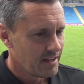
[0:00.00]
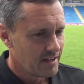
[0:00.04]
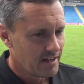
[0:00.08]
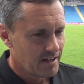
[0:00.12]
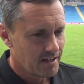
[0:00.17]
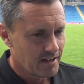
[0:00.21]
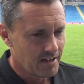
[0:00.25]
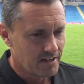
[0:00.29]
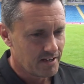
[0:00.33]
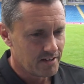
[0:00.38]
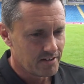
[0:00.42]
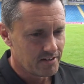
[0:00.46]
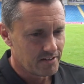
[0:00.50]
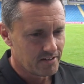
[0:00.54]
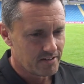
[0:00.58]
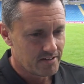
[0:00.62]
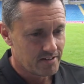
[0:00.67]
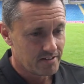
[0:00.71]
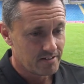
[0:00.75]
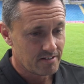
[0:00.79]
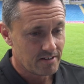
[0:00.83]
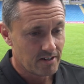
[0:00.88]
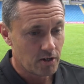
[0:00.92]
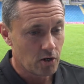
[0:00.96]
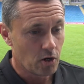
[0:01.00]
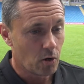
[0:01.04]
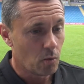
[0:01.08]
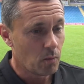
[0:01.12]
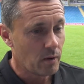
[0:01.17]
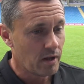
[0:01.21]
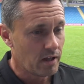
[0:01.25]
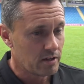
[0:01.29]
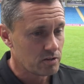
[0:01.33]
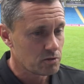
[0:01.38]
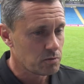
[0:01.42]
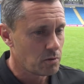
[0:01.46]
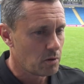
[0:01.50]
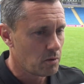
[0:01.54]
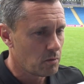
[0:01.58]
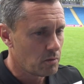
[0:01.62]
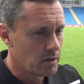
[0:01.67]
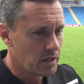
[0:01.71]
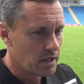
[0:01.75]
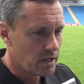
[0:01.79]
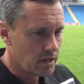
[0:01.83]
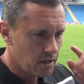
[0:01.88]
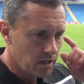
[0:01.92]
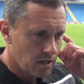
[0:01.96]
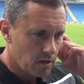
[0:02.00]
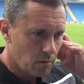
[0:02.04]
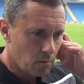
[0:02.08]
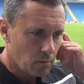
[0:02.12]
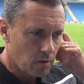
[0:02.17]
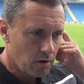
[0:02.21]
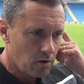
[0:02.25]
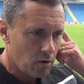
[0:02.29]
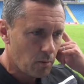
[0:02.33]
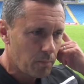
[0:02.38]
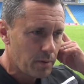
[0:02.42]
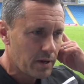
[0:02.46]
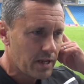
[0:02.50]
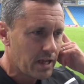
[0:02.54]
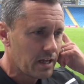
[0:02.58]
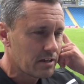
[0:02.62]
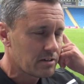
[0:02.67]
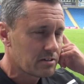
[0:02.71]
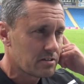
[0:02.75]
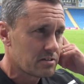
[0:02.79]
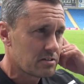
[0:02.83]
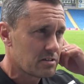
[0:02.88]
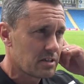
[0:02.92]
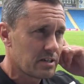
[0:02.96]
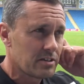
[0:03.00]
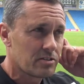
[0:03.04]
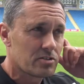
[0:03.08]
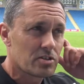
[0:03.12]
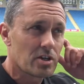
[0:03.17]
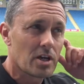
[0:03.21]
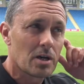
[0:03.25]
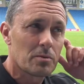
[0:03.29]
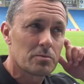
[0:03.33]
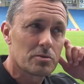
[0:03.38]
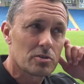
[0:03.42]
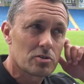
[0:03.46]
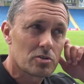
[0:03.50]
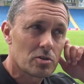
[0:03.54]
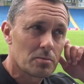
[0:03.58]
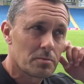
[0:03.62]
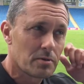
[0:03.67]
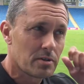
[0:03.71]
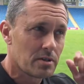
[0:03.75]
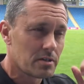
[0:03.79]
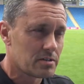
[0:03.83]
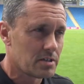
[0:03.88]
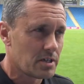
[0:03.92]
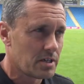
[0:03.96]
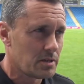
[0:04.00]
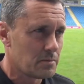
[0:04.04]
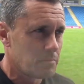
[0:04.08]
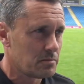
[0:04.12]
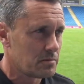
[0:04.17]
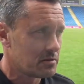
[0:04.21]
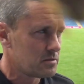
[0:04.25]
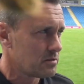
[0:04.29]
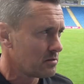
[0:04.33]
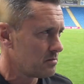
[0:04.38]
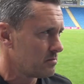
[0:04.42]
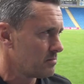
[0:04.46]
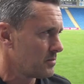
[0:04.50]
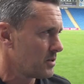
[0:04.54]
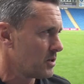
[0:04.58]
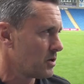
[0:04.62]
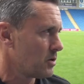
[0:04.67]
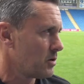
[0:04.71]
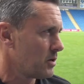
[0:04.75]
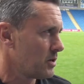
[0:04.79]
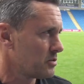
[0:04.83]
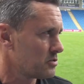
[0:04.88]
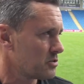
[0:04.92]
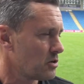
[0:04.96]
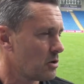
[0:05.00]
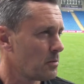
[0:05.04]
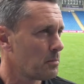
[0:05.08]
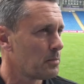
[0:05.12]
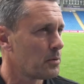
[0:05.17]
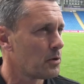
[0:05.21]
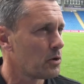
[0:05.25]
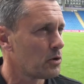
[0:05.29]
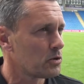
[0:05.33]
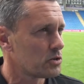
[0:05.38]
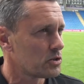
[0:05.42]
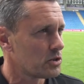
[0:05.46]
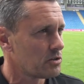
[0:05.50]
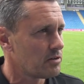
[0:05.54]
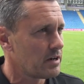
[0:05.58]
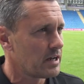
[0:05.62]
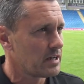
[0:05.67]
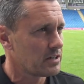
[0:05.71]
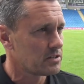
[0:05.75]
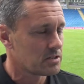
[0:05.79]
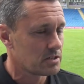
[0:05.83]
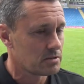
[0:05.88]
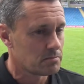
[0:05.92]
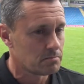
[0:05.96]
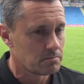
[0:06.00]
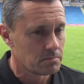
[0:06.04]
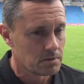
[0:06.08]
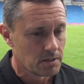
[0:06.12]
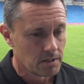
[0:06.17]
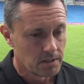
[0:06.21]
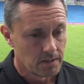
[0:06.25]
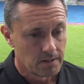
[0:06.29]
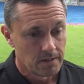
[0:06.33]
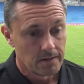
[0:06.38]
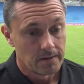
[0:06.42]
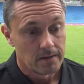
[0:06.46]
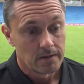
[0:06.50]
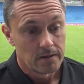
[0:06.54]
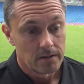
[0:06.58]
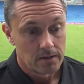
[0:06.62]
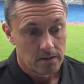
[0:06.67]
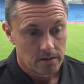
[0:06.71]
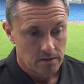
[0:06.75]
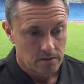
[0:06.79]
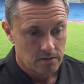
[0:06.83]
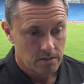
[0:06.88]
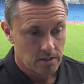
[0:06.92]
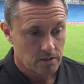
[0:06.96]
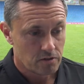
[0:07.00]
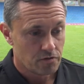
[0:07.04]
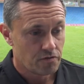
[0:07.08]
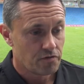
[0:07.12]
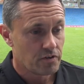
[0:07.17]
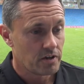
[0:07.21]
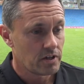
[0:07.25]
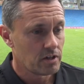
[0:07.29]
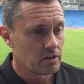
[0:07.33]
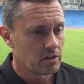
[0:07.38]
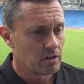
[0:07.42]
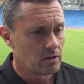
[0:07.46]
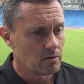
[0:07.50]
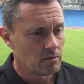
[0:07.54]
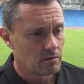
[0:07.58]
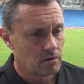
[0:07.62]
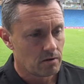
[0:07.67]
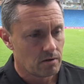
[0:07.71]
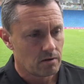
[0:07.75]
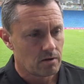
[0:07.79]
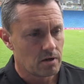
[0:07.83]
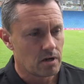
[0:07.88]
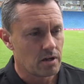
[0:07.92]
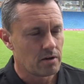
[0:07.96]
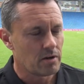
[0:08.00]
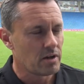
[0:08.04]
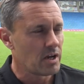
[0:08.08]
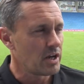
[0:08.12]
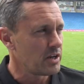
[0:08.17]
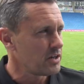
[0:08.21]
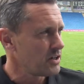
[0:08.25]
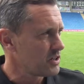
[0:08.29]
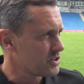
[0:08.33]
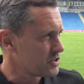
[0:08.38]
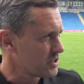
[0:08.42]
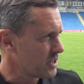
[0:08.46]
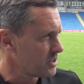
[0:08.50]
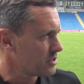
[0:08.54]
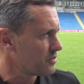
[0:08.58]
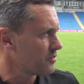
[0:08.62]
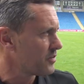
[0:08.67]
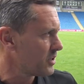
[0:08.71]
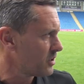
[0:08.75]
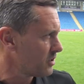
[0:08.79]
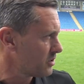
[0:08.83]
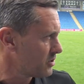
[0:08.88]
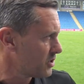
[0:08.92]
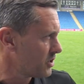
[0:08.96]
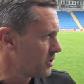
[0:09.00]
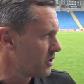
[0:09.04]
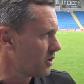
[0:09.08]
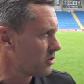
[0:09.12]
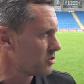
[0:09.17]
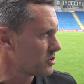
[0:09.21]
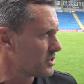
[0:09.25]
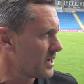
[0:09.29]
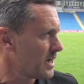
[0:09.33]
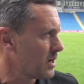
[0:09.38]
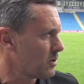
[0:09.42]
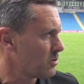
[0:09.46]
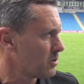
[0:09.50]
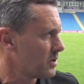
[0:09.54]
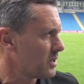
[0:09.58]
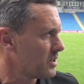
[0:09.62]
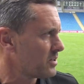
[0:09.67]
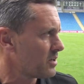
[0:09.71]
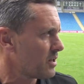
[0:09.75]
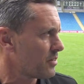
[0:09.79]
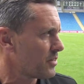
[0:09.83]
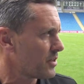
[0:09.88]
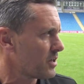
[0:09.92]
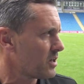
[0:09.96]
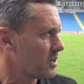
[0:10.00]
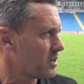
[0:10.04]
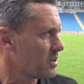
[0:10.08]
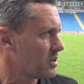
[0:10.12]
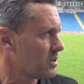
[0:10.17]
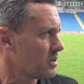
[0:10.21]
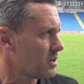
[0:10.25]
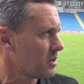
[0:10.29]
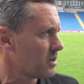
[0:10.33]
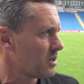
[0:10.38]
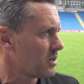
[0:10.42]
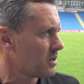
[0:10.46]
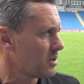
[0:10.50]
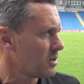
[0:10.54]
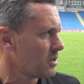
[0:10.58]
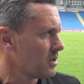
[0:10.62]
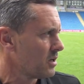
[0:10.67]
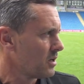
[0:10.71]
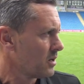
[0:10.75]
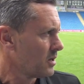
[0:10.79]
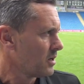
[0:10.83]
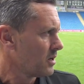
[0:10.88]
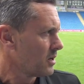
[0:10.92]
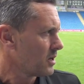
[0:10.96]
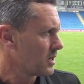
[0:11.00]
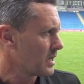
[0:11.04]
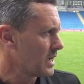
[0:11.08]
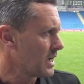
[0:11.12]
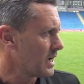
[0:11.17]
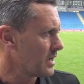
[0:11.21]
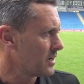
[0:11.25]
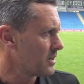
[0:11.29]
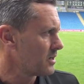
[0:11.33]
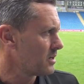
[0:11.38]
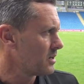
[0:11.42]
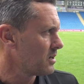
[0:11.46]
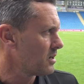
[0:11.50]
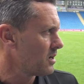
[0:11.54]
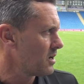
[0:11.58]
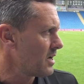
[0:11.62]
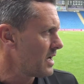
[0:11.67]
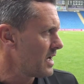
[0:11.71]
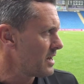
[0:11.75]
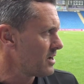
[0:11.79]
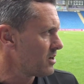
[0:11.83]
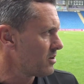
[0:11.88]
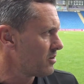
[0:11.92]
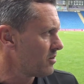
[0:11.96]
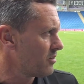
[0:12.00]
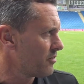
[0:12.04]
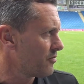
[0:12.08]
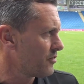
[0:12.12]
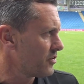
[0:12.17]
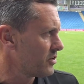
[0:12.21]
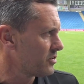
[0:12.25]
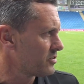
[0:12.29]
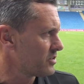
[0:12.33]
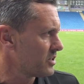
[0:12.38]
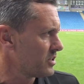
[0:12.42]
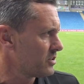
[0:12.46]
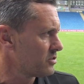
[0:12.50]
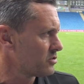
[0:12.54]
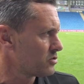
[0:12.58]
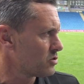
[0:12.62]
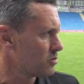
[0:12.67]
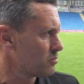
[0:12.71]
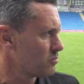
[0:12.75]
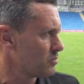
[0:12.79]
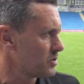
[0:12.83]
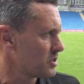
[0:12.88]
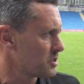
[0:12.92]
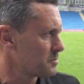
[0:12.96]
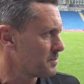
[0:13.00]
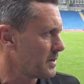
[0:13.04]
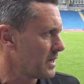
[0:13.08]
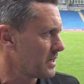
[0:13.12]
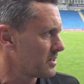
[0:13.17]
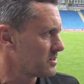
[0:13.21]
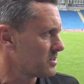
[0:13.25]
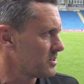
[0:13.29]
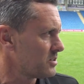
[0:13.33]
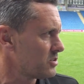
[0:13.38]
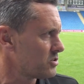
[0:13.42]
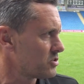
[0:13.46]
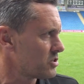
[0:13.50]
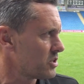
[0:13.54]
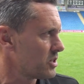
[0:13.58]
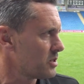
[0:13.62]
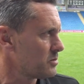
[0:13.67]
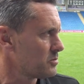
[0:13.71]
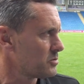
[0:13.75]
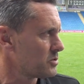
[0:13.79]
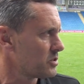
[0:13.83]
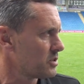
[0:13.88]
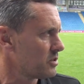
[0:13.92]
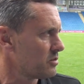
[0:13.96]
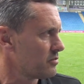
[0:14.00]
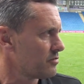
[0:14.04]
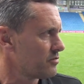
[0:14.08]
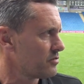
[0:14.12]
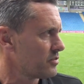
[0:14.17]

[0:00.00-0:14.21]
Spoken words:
And that's what we're up against in terms of some of the teams. Your Stockports, your Wrexham, Chesterfield, and your Chesterfield, your Notts County, I think, kind of ahead of us in some respects in terms of